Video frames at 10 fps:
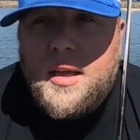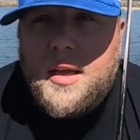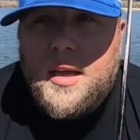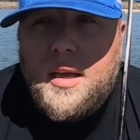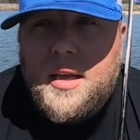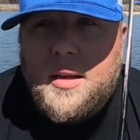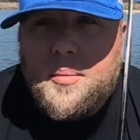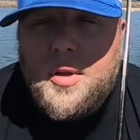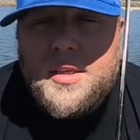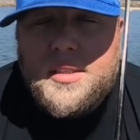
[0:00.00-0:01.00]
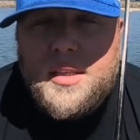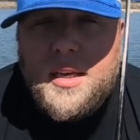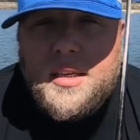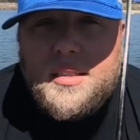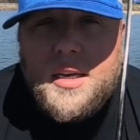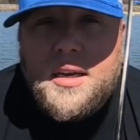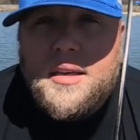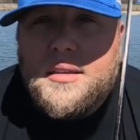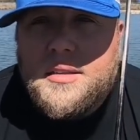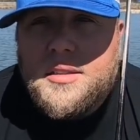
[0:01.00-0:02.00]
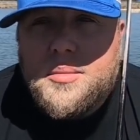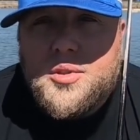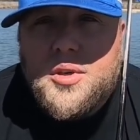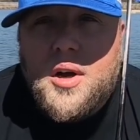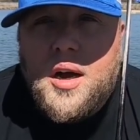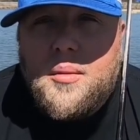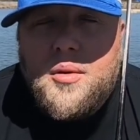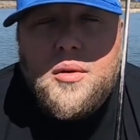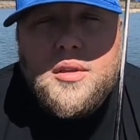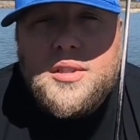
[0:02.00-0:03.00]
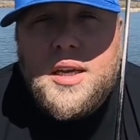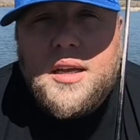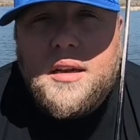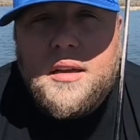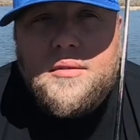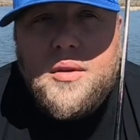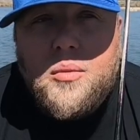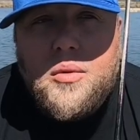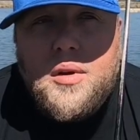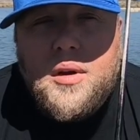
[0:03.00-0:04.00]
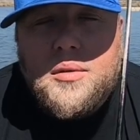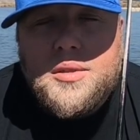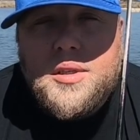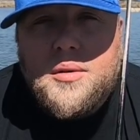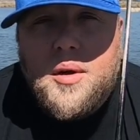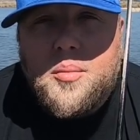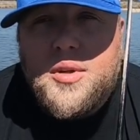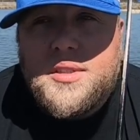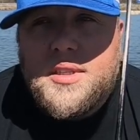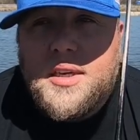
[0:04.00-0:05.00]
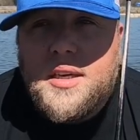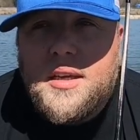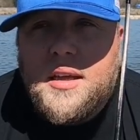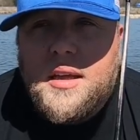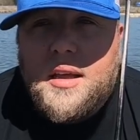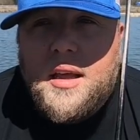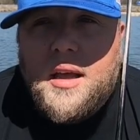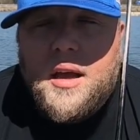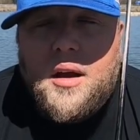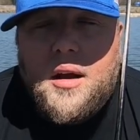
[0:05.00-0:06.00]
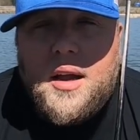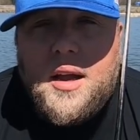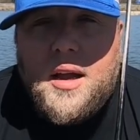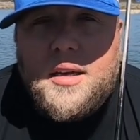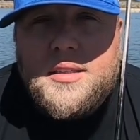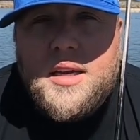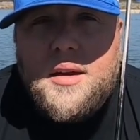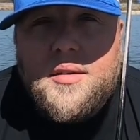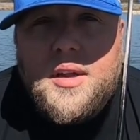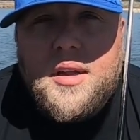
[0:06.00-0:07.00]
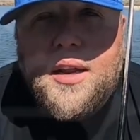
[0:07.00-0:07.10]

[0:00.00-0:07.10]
and please take a second to subscribe to our channel if you would also. I appreciate it. All right guys, have a good